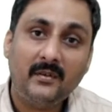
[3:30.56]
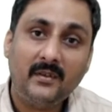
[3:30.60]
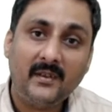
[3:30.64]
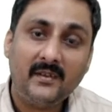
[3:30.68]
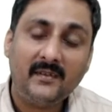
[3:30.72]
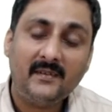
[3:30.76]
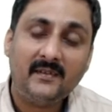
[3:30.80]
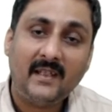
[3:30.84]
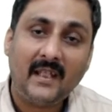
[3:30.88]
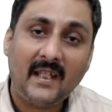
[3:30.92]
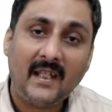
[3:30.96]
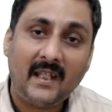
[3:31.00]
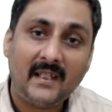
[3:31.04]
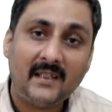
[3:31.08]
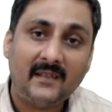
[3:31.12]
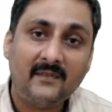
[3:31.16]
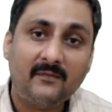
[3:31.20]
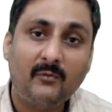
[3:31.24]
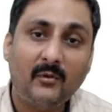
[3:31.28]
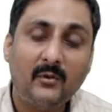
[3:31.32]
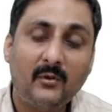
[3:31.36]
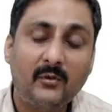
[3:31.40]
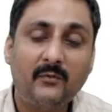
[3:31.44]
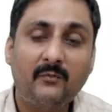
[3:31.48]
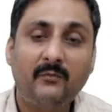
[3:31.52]
gas
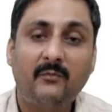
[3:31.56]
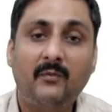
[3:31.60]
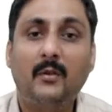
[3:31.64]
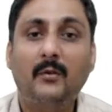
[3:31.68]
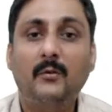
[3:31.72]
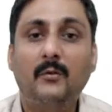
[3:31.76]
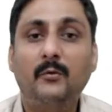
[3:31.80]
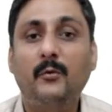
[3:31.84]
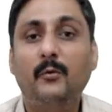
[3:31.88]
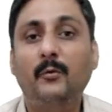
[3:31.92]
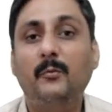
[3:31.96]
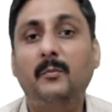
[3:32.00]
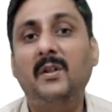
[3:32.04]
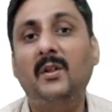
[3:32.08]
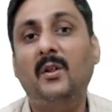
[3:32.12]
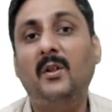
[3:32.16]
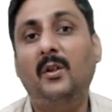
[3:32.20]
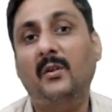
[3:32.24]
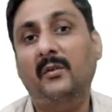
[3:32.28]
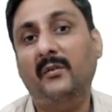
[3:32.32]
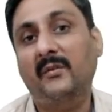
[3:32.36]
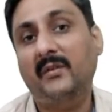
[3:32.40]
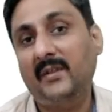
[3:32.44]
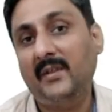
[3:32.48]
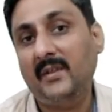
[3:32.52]
was found to be
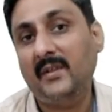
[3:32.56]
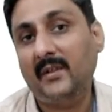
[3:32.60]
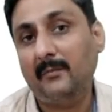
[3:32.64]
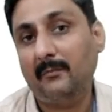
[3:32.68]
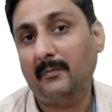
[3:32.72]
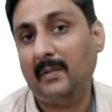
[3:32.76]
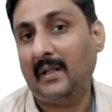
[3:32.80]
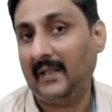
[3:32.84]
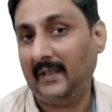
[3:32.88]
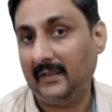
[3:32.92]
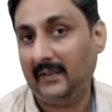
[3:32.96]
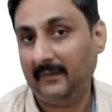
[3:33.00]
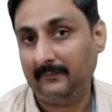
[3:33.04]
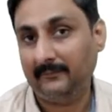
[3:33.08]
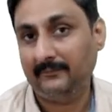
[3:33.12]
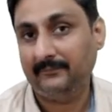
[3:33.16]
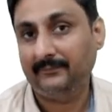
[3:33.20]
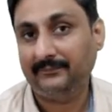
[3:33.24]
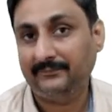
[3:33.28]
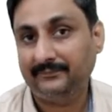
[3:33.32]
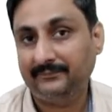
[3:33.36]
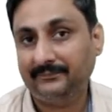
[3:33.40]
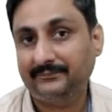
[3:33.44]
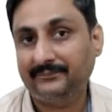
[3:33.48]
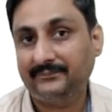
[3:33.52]
oxygen by him
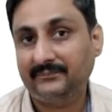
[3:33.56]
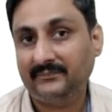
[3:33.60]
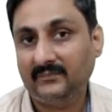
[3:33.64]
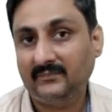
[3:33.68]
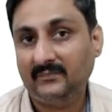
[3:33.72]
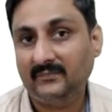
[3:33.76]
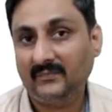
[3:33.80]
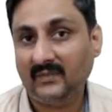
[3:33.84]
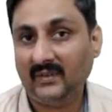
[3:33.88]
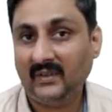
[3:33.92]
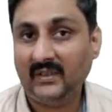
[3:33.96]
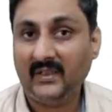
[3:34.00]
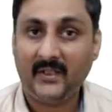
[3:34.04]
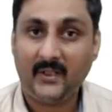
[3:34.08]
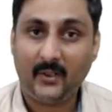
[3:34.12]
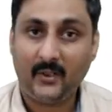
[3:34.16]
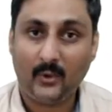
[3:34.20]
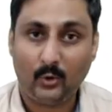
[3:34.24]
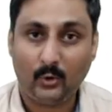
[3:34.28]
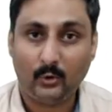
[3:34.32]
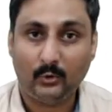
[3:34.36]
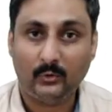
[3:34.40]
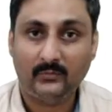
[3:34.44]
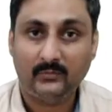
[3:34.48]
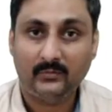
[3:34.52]
later
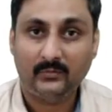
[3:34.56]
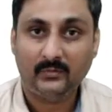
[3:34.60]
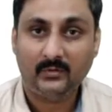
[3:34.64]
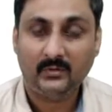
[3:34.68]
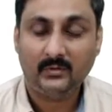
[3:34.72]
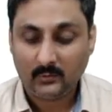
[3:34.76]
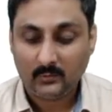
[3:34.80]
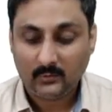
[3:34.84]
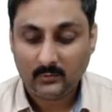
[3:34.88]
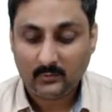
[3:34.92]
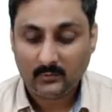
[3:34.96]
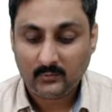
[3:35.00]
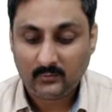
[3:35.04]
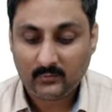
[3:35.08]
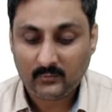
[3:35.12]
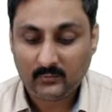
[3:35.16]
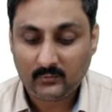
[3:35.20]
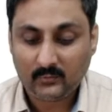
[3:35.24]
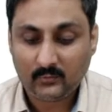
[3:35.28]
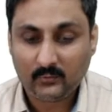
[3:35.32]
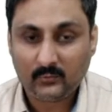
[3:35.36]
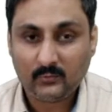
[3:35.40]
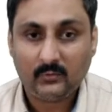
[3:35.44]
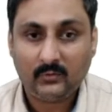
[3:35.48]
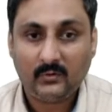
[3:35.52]
on.
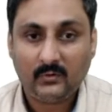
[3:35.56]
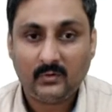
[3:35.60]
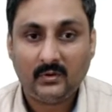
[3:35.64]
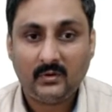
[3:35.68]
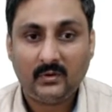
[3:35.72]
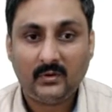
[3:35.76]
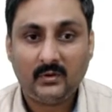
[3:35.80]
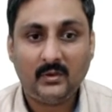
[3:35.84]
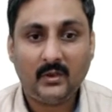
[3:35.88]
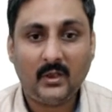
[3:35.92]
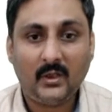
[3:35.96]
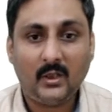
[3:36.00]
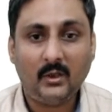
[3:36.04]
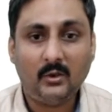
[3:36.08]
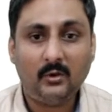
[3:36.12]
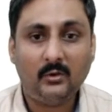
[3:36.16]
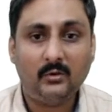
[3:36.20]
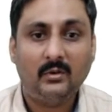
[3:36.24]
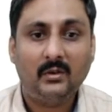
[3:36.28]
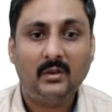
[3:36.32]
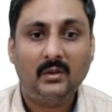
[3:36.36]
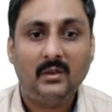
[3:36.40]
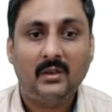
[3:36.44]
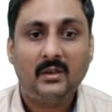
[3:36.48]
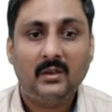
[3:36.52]
So
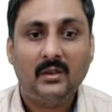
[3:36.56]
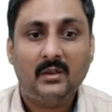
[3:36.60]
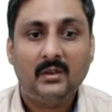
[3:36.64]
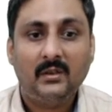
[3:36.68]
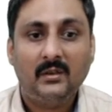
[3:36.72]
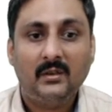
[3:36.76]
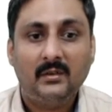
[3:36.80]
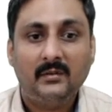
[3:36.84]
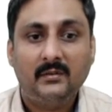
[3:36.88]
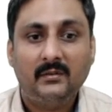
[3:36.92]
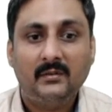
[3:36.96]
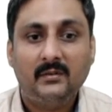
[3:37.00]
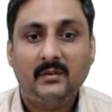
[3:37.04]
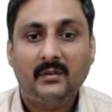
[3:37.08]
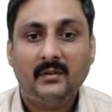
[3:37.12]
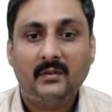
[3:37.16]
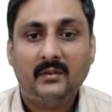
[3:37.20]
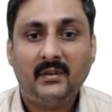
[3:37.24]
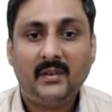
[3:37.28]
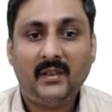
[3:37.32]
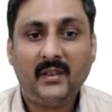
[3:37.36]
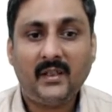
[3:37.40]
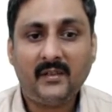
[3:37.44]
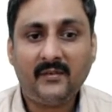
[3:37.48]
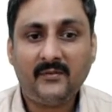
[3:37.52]
now
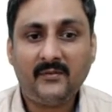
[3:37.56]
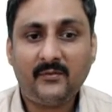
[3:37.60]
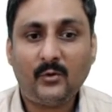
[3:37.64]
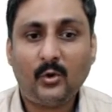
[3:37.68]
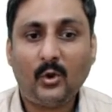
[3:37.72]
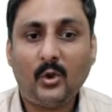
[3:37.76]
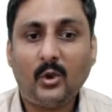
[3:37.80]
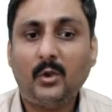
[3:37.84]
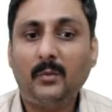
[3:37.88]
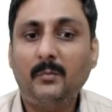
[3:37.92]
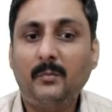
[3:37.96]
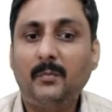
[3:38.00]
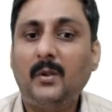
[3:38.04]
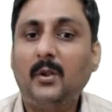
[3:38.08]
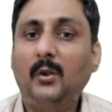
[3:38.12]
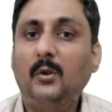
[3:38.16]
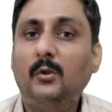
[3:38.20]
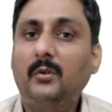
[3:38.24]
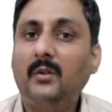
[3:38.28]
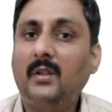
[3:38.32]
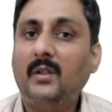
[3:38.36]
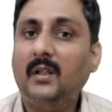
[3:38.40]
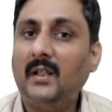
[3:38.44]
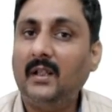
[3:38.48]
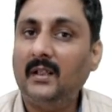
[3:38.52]
let us talk
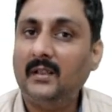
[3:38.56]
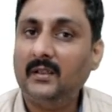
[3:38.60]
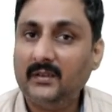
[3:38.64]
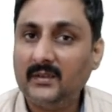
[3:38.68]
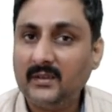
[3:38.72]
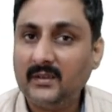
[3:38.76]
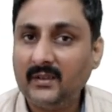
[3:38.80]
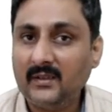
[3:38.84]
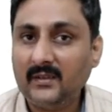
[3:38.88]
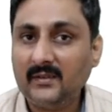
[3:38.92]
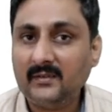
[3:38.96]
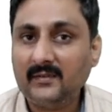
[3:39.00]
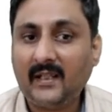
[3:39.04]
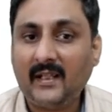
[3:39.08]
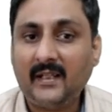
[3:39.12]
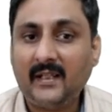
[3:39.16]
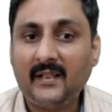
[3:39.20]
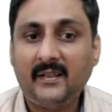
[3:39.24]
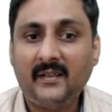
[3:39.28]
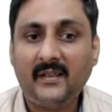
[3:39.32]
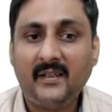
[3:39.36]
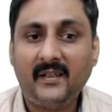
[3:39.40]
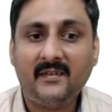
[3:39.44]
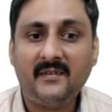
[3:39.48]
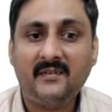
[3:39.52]
about another
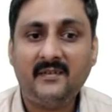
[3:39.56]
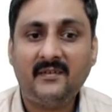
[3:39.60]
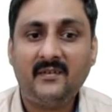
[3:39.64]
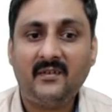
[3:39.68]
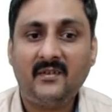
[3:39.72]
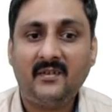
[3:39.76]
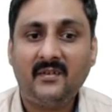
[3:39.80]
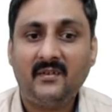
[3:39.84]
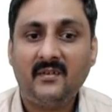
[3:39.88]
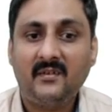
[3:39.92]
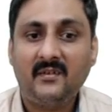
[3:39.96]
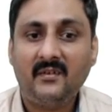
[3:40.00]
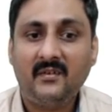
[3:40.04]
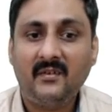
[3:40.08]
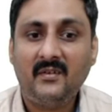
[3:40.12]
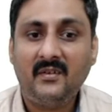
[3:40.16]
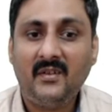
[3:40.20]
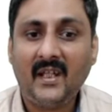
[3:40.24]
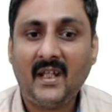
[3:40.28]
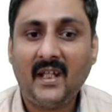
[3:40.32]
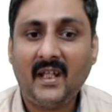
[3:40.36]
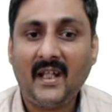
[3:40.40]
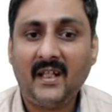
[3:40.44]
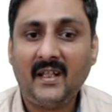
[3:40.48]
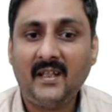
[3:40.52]
scientist,
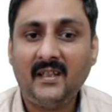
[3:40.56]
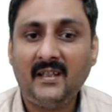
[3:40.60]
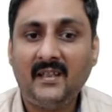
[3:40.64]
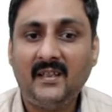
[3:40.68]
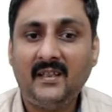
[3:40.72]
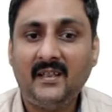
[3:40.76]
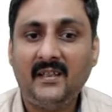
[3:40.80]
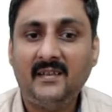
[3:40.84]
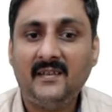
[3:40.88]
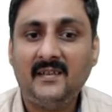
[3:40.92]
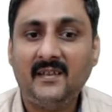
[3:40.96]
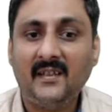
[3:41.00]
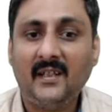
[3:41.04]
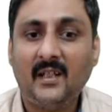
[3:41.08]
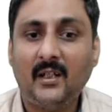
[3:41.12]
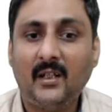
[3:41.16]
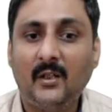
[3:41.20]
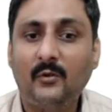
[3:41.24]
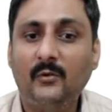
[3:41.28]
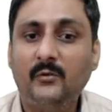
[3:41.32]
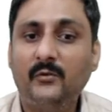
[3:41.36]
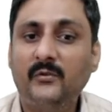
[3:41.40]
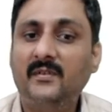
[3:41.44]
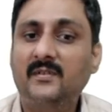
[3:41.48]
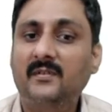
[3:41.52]
Jan
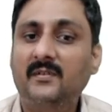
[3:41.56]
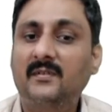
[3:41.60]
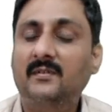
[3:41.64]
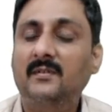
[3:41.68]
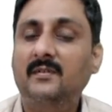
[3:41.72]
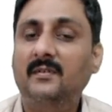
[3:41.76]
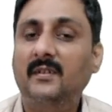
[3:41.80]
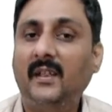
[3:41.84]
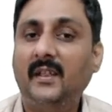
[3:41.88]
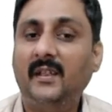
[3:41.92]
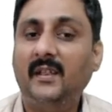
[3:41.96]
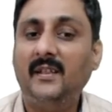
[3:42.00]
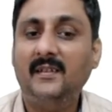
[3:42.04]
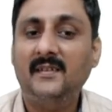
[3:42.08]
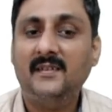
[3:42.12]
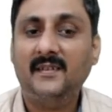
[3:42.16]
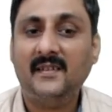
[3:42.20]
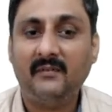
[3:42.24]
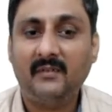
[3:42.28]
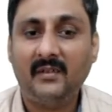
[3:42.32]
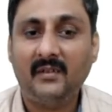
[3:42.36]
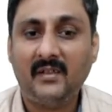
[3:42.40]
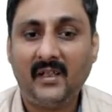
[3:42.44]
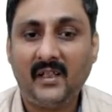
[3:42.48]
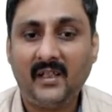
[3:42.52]
Ingenhouse, in
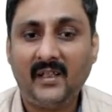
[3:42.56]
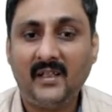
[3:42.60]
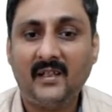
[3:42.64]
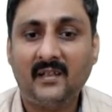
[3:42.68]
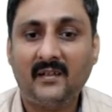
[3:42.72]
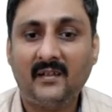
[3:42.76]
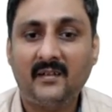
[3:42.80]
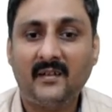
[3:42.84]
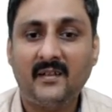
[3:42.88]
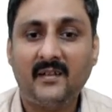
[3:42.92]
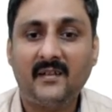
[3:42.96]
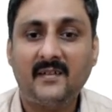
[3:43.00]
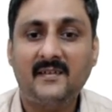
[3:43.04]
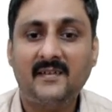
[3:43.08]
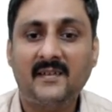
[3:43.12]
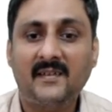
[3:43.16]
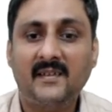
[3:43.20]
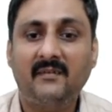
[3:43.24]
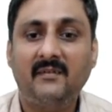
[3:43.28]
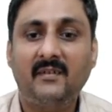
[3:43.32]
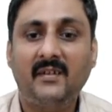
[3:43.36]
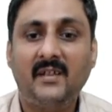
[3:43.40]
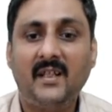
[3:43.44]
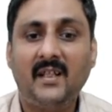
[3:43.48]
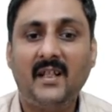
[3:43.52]

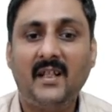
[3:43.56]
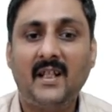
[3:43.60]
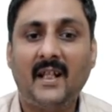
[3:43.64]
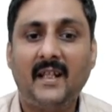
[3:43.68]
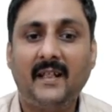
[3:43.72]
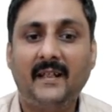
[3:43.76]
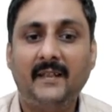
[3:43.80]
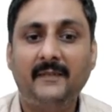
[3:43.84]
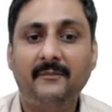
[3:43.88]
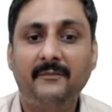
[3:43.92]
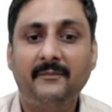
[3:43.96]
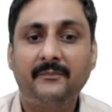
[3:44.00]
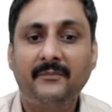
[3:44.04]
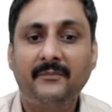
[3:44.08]
1779.